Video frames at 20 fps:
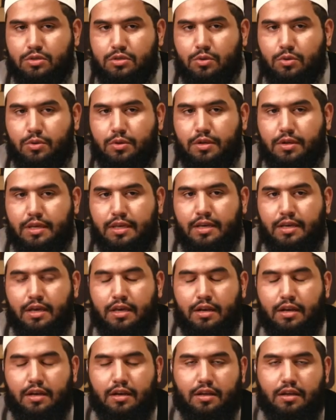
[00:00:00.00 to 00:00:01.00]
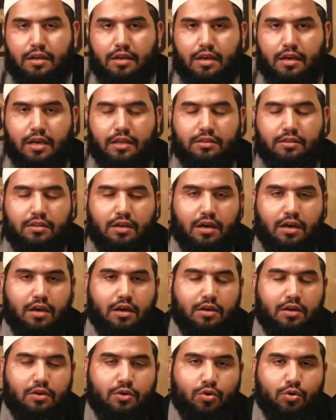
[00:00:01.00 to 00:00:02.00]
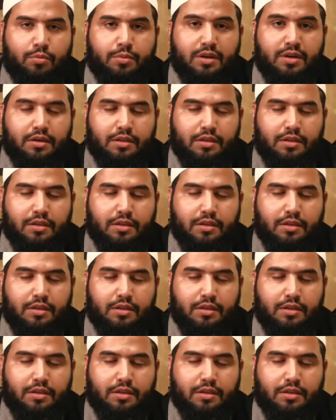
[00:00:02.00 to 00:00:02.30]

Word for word: Sunni is not truly a Sunni